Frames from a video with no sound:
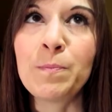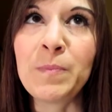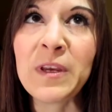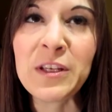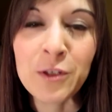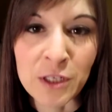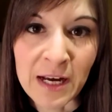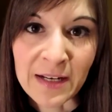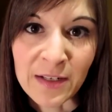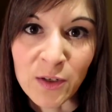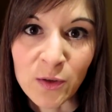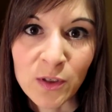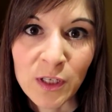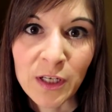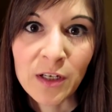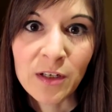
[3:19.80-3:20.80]
be
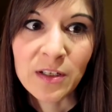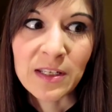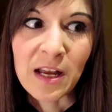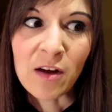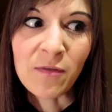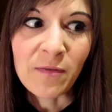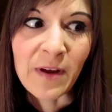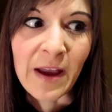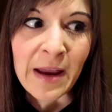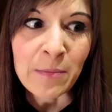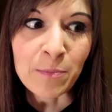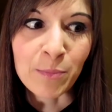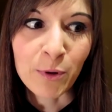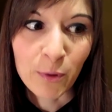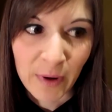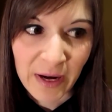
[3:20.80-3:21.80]
gentle to yourself
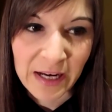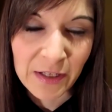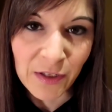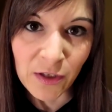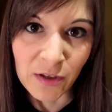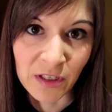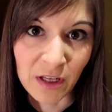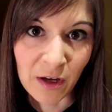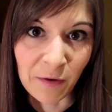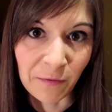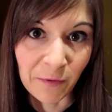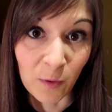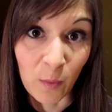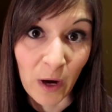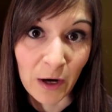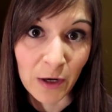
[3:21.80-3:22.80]
and praise yourself
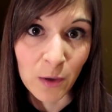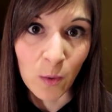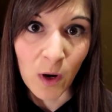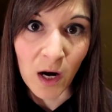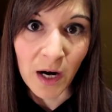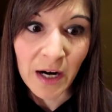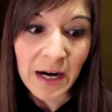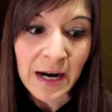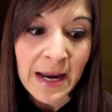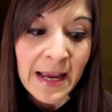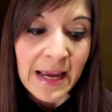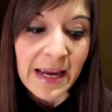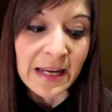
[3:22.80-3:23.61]
for where you are